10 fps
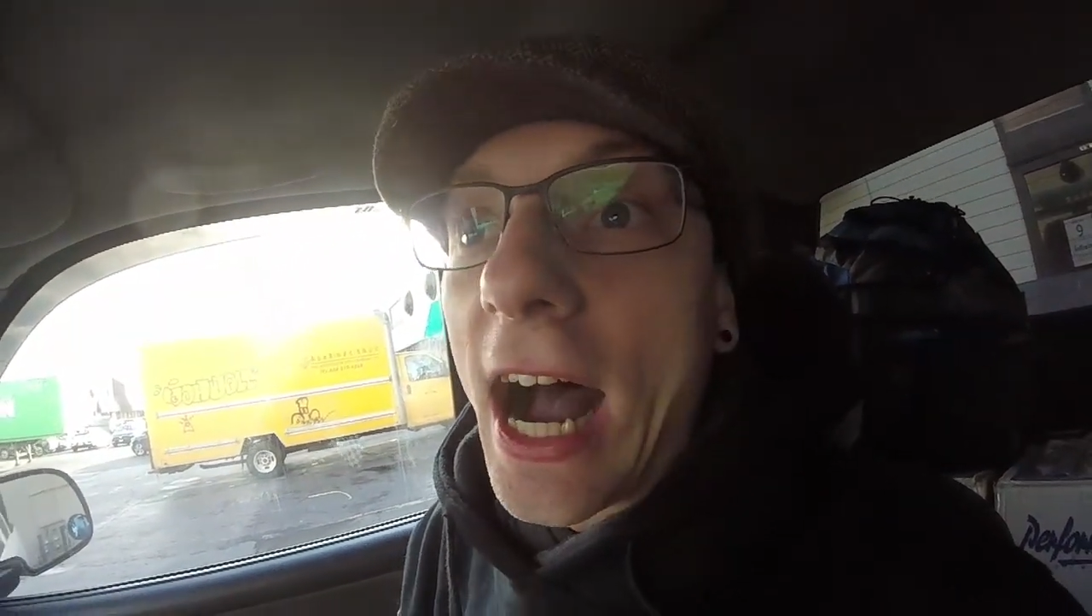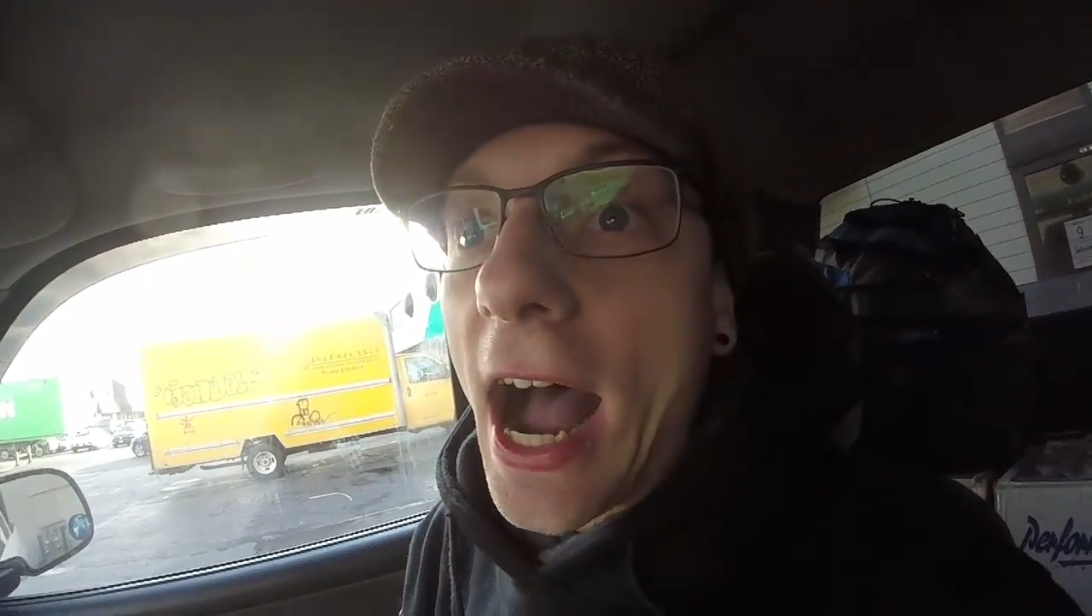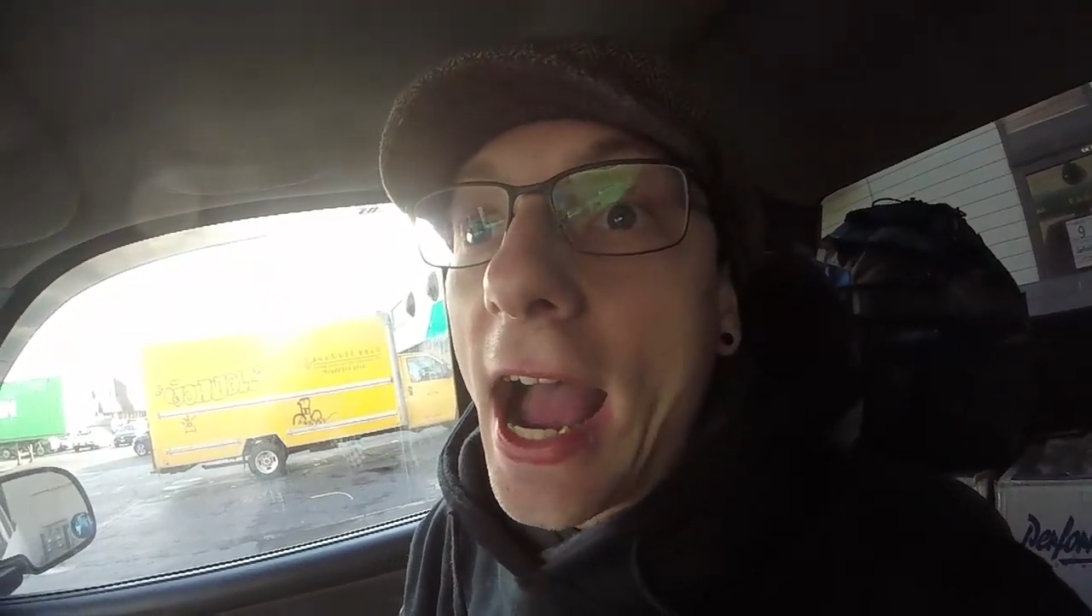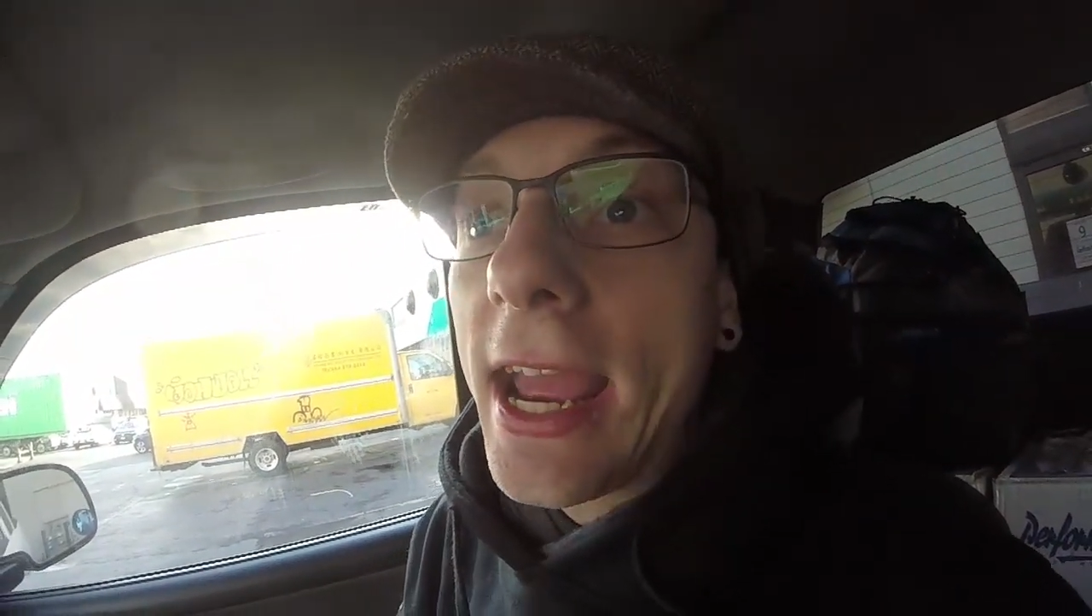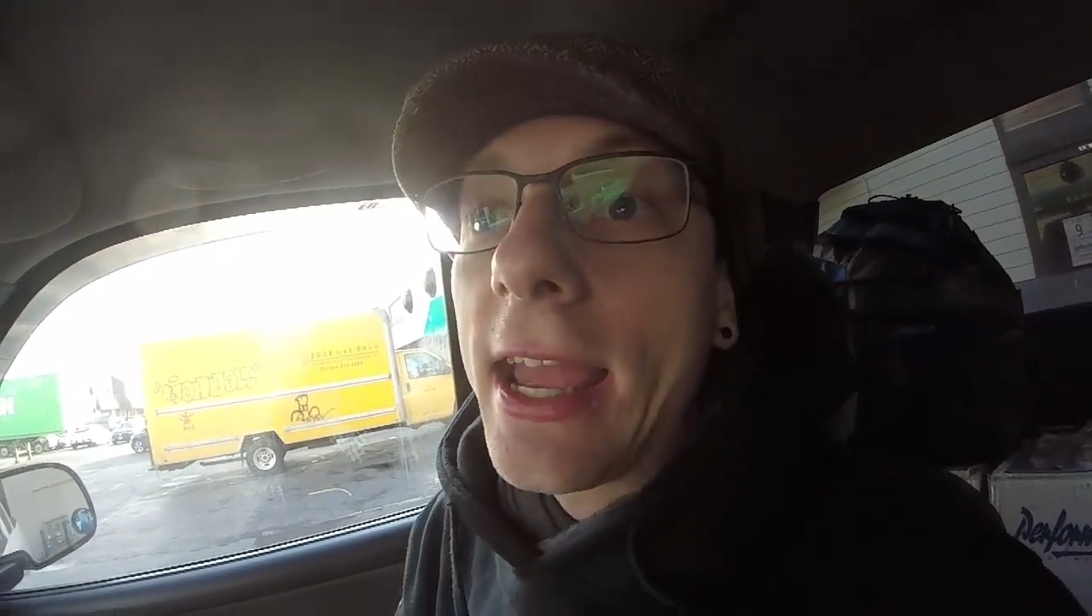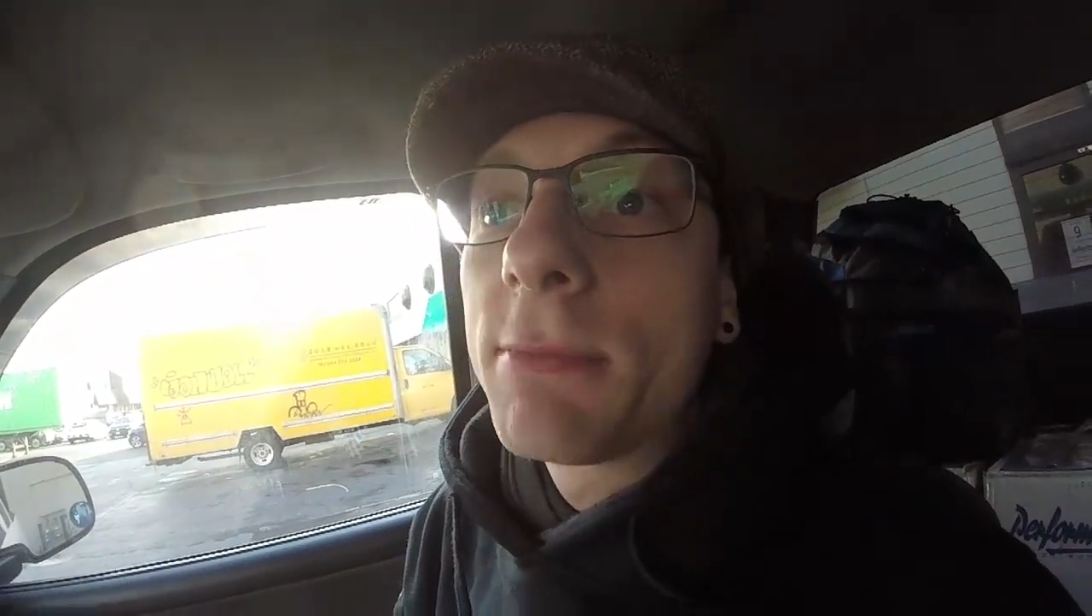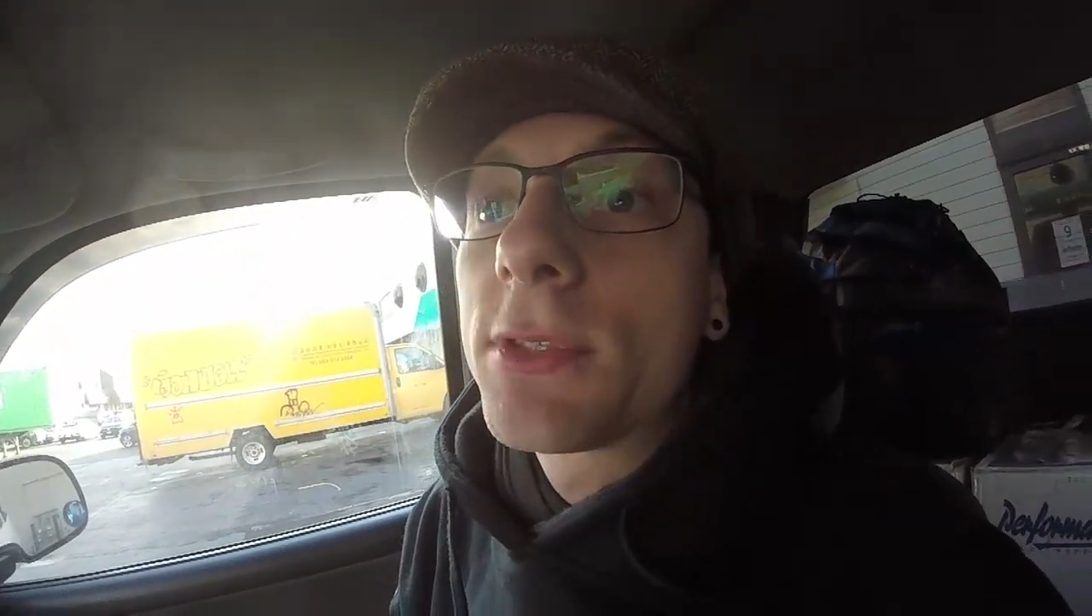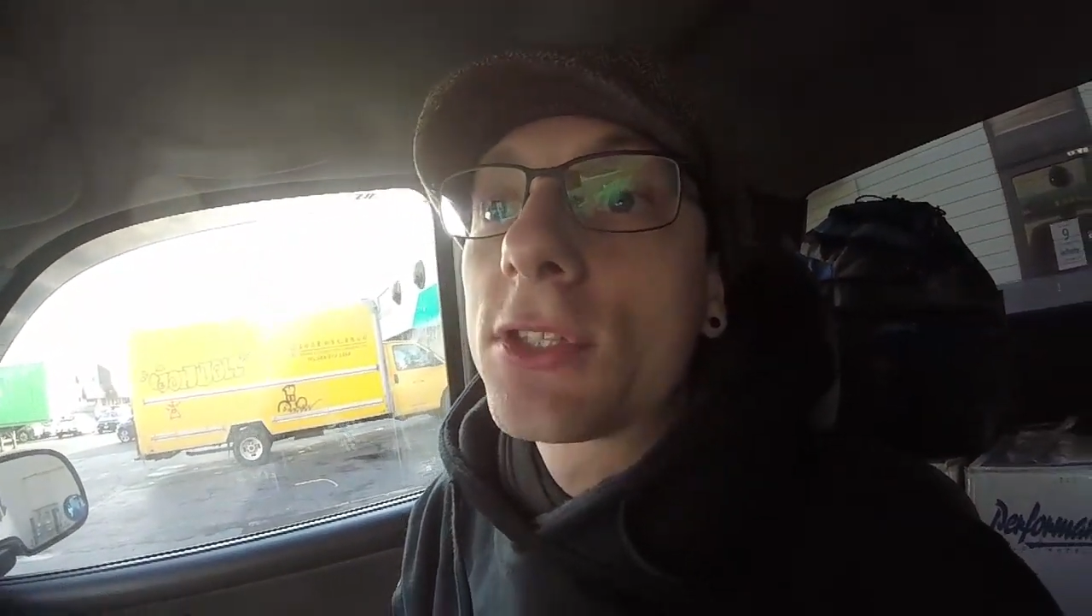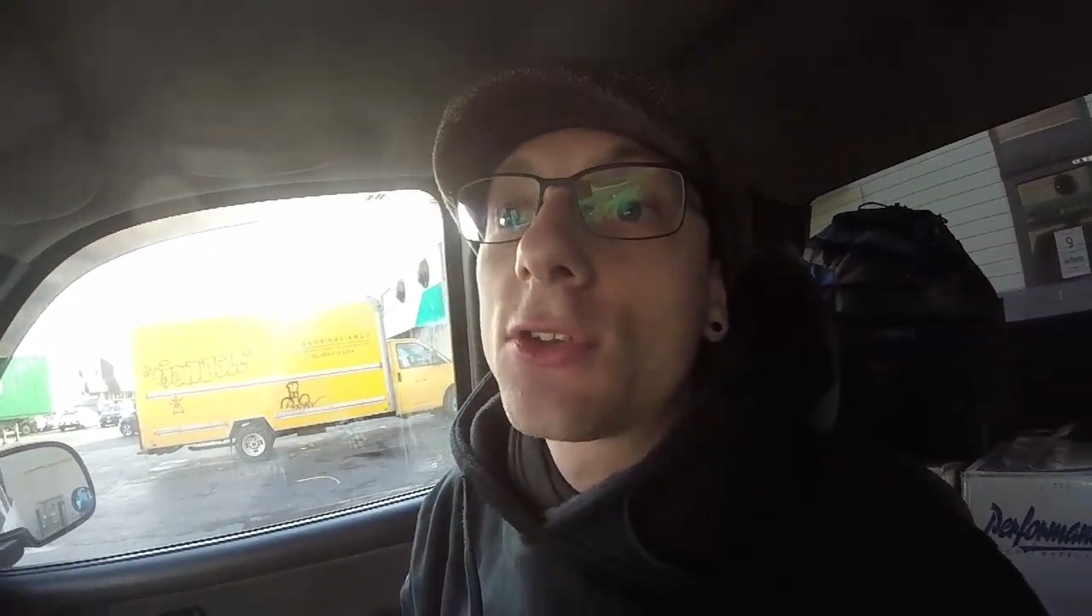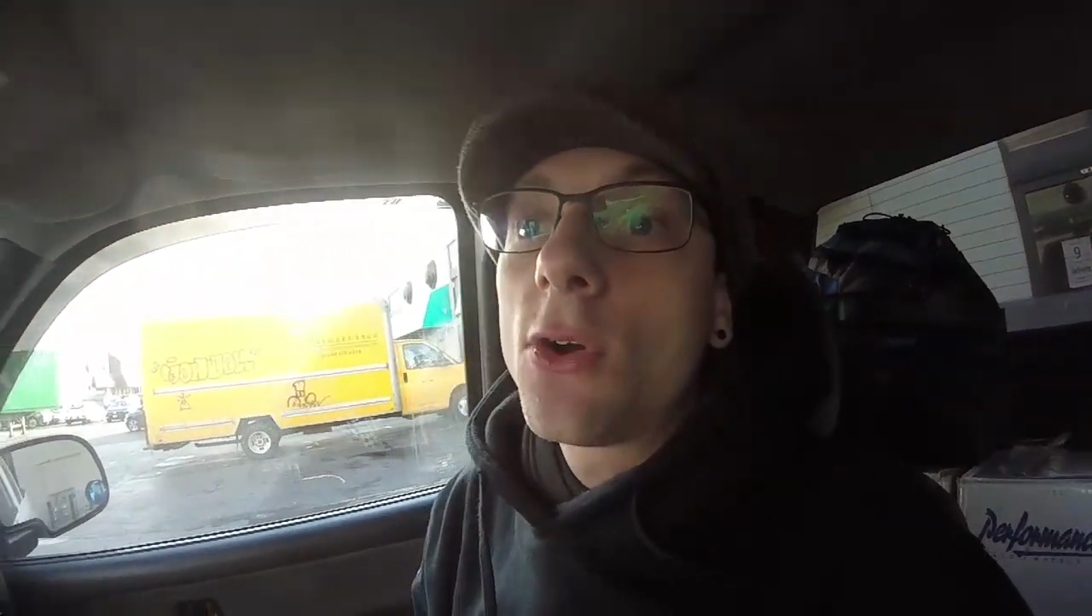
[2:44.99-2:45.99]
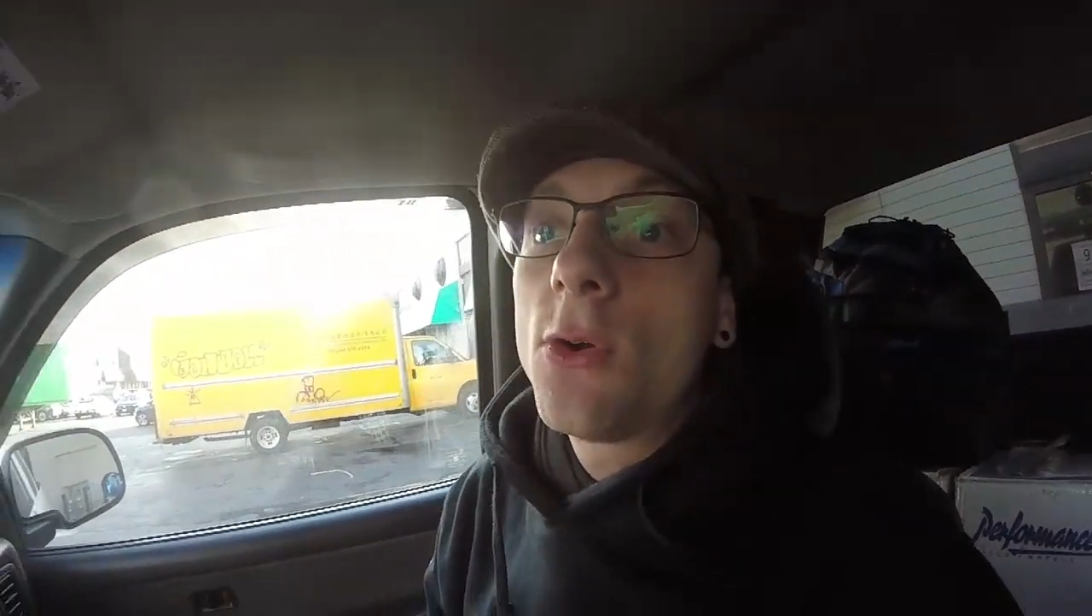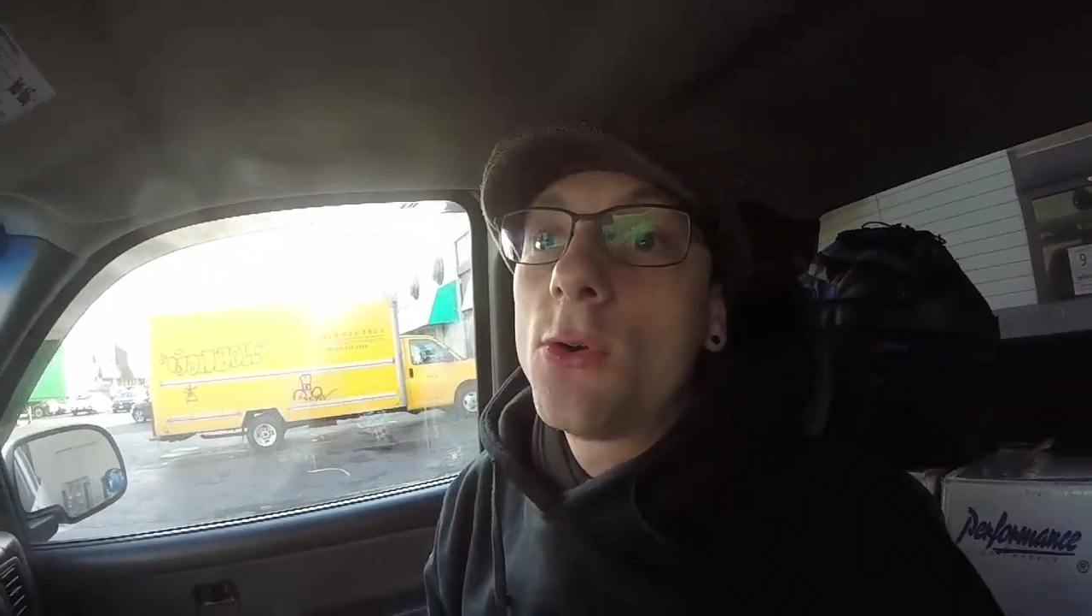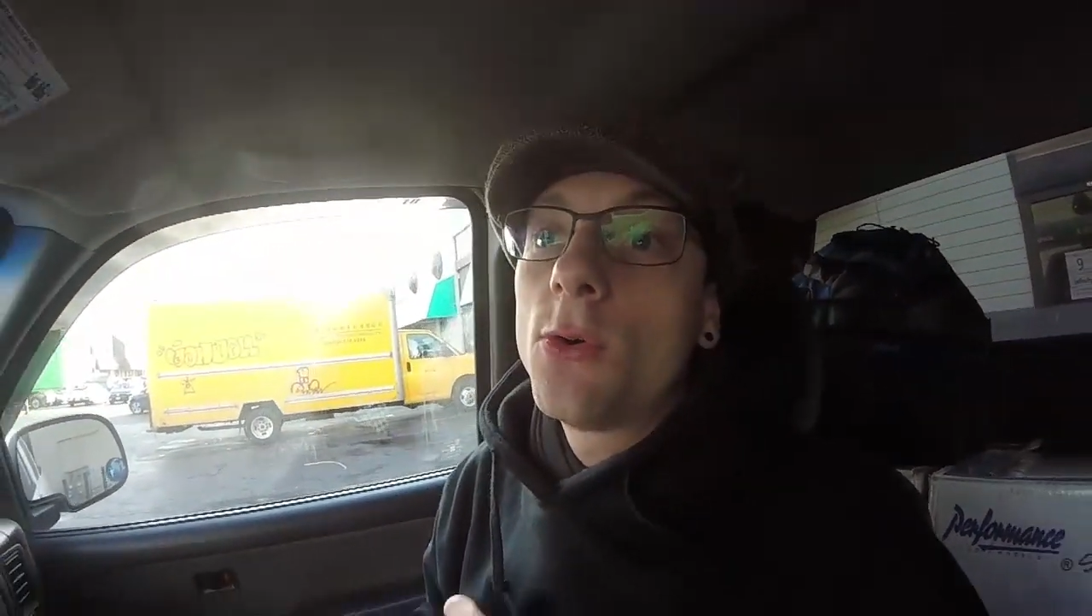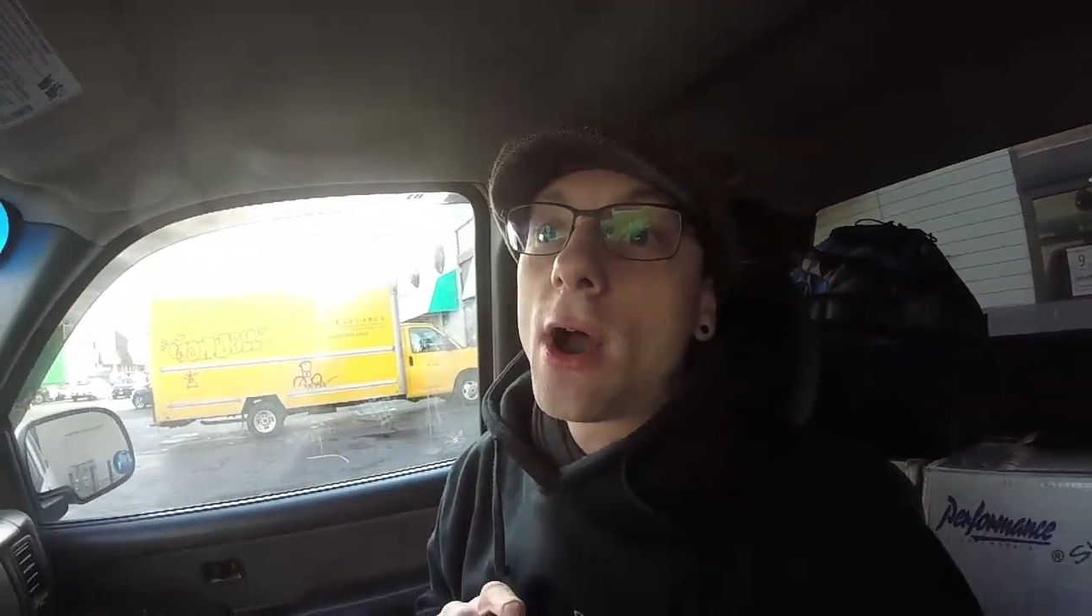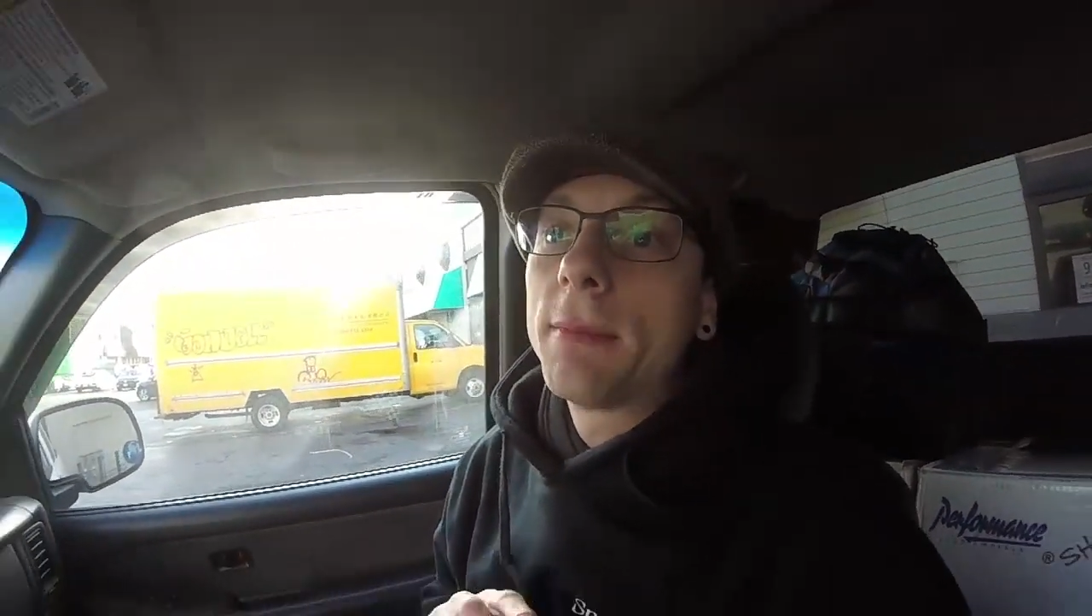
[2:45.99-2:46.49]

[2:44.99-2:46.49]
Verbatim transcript: I am so,